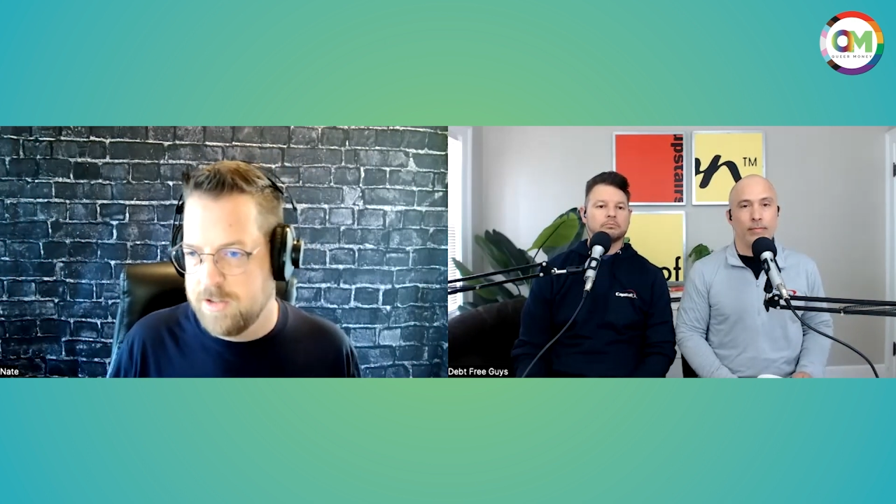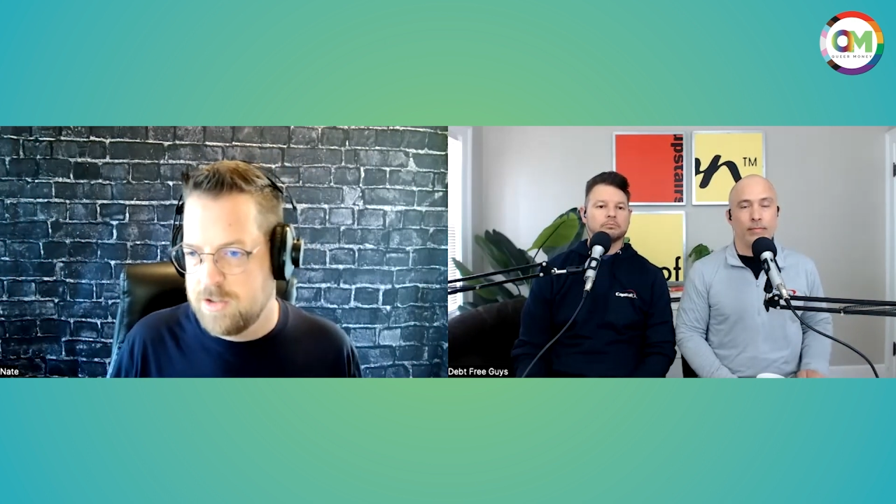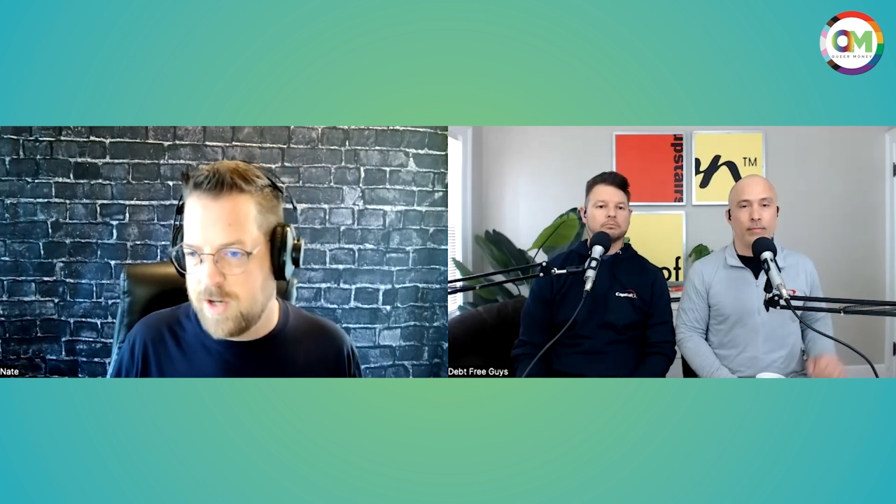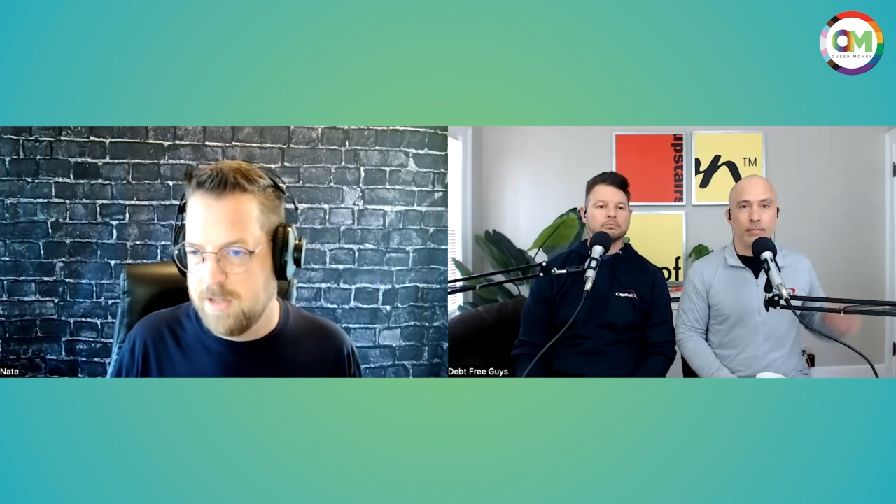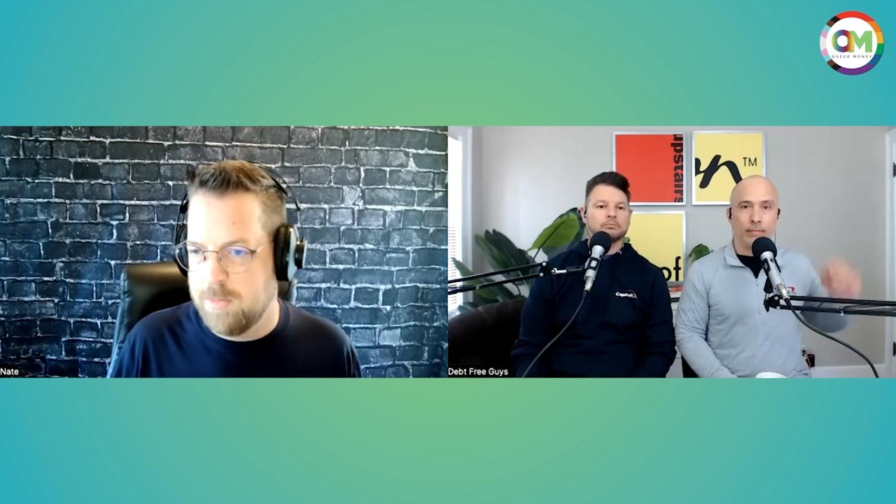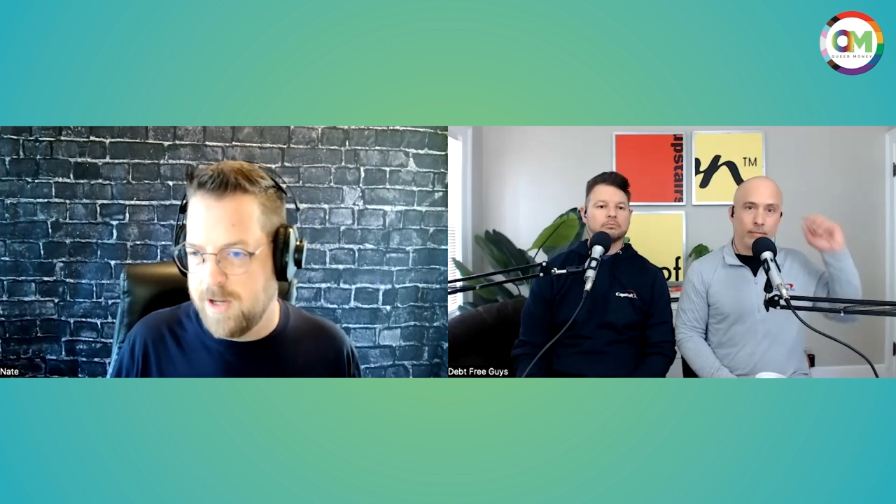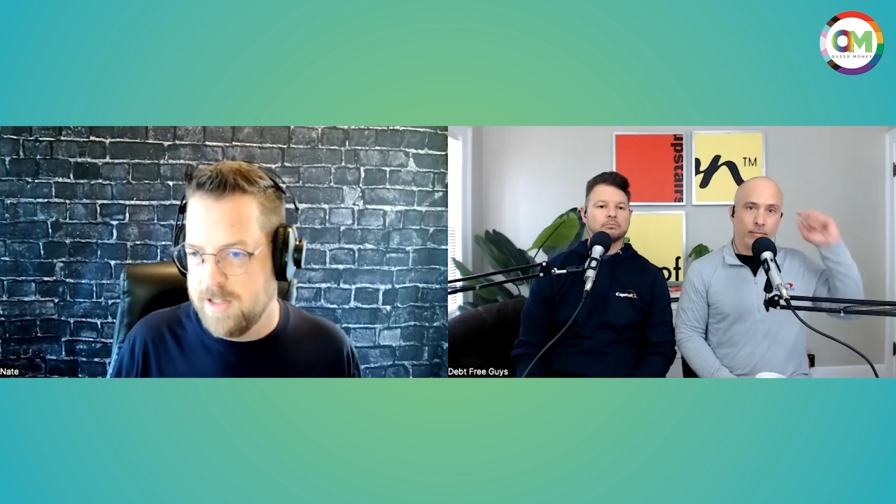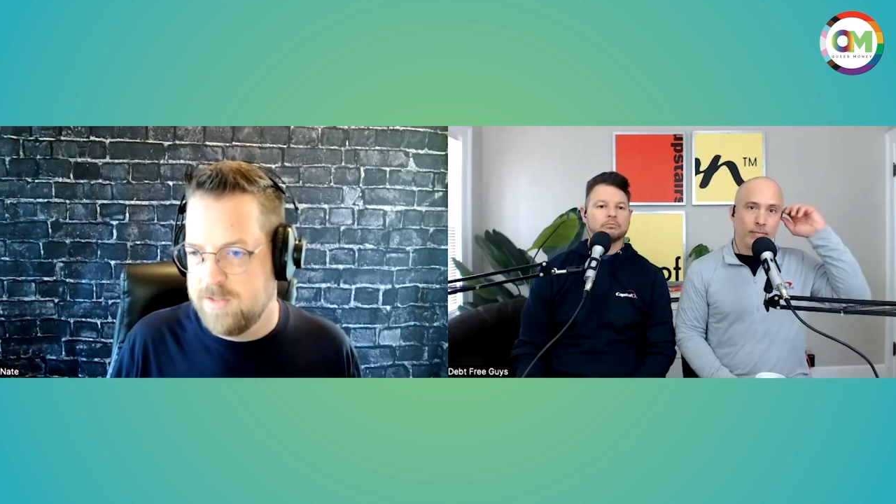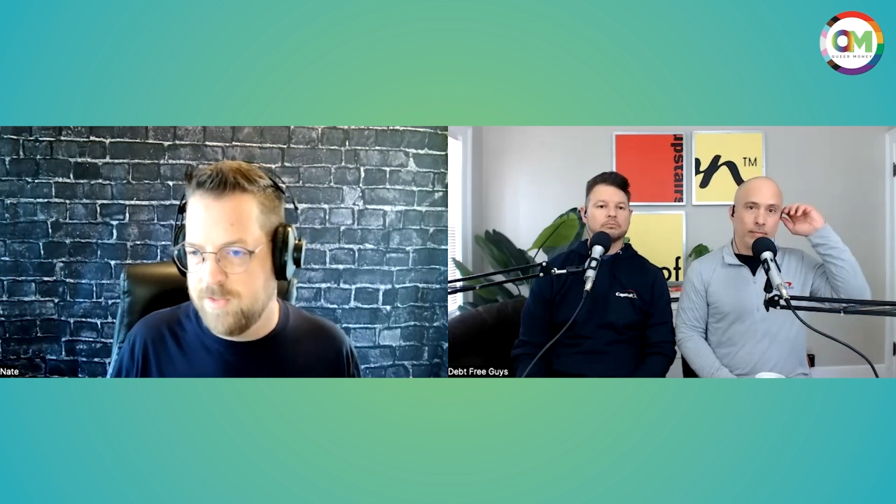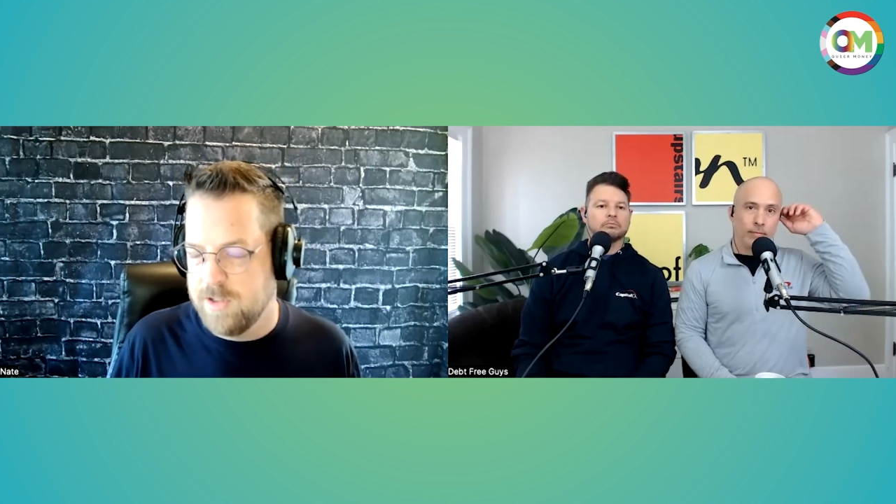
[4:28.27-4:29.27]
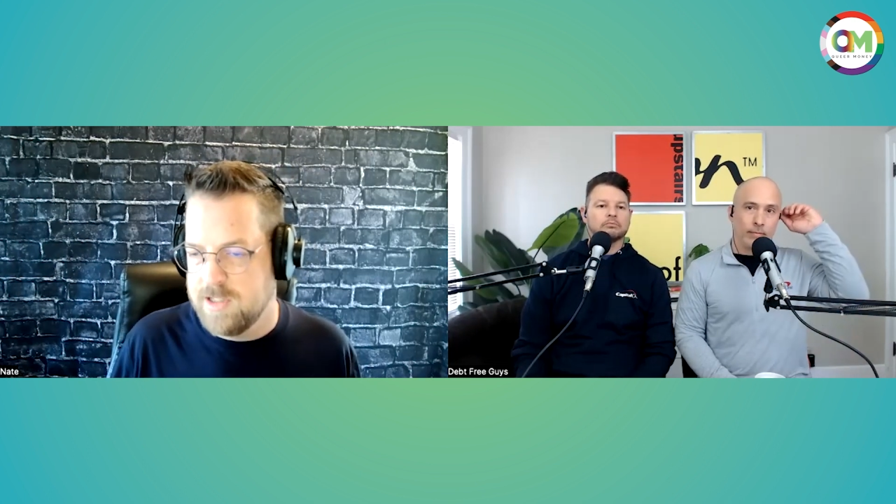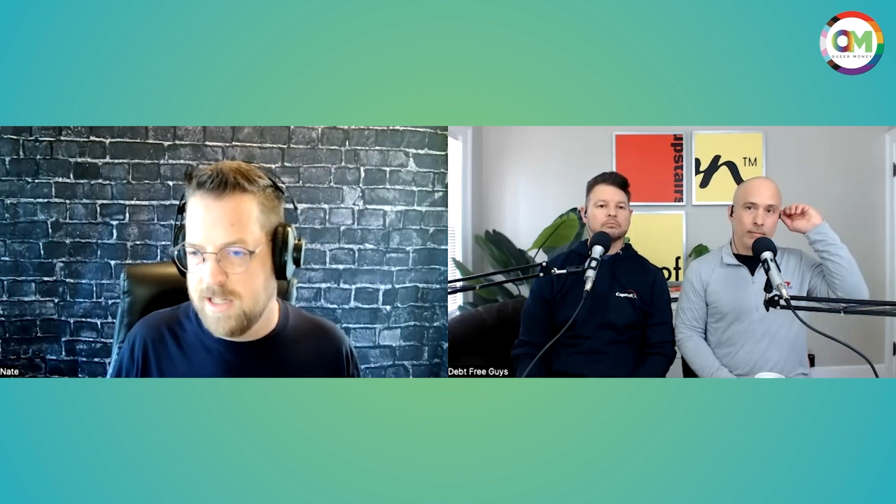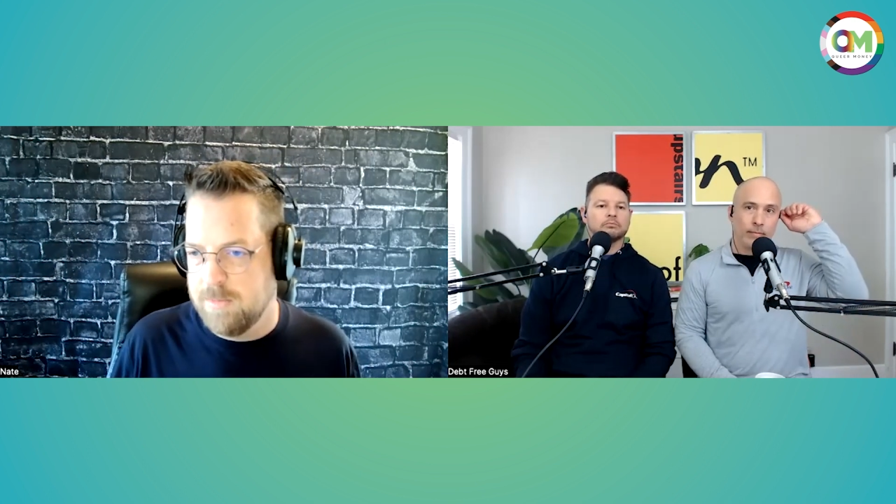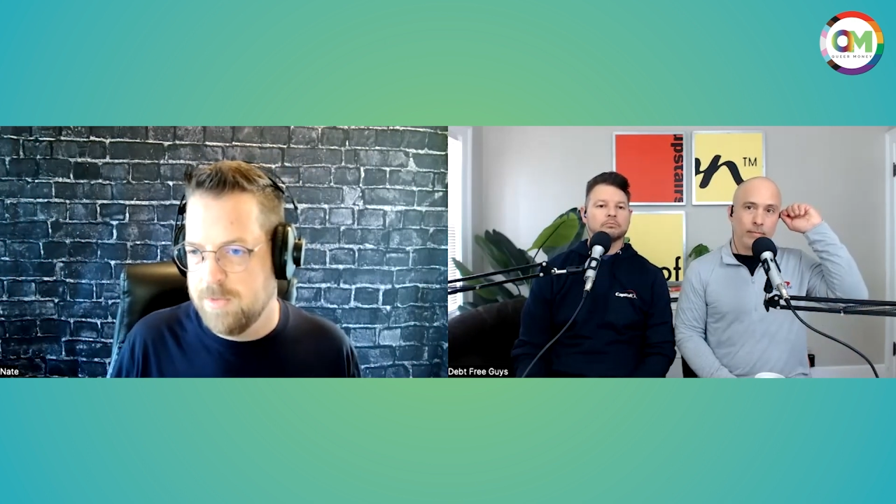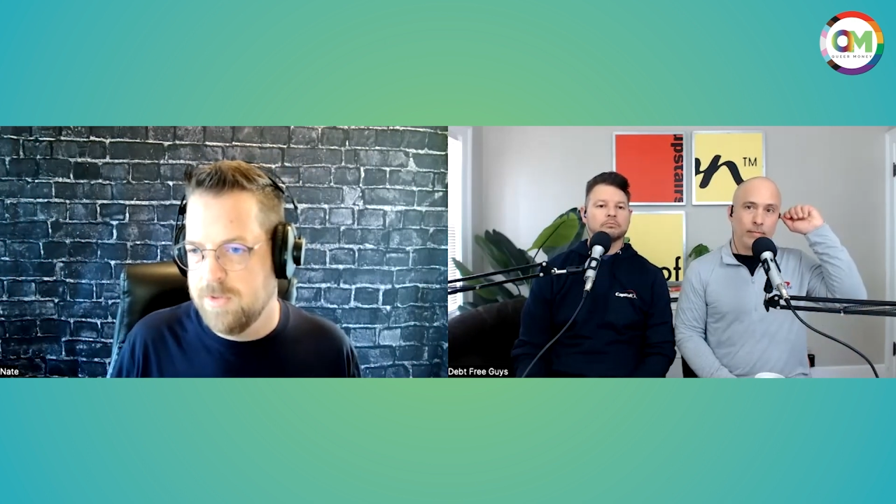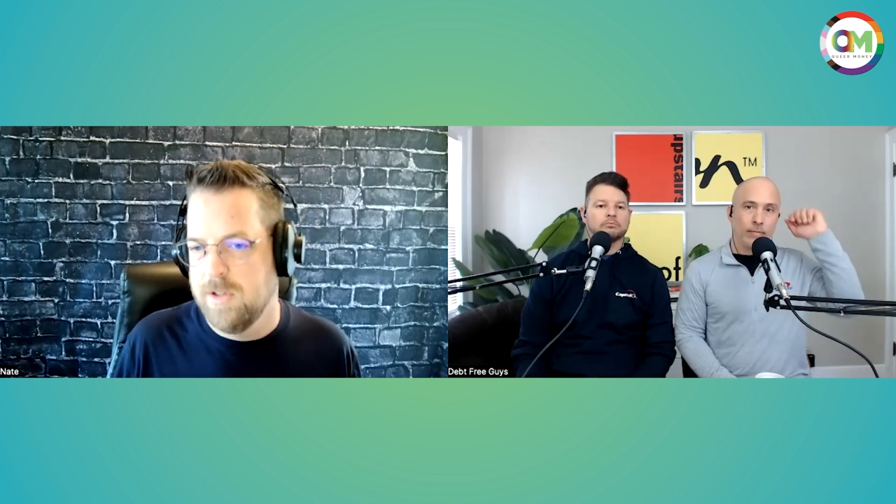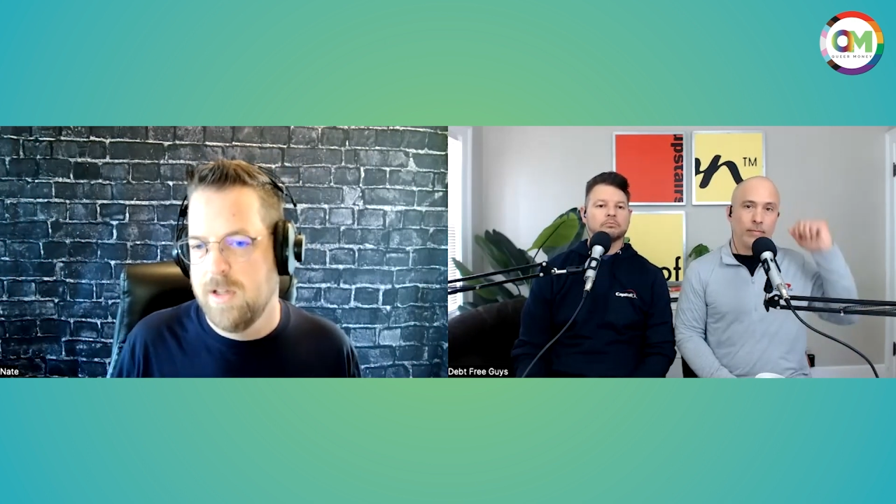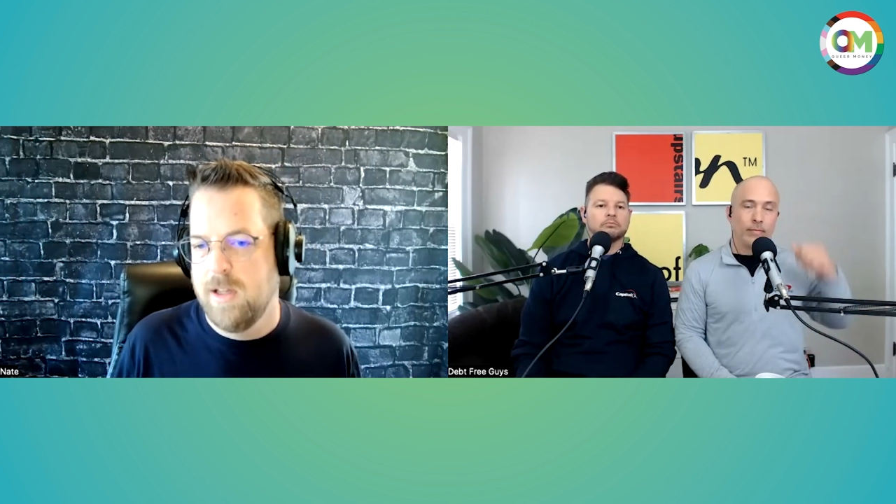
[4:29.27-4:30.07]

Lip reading: strike price, for example,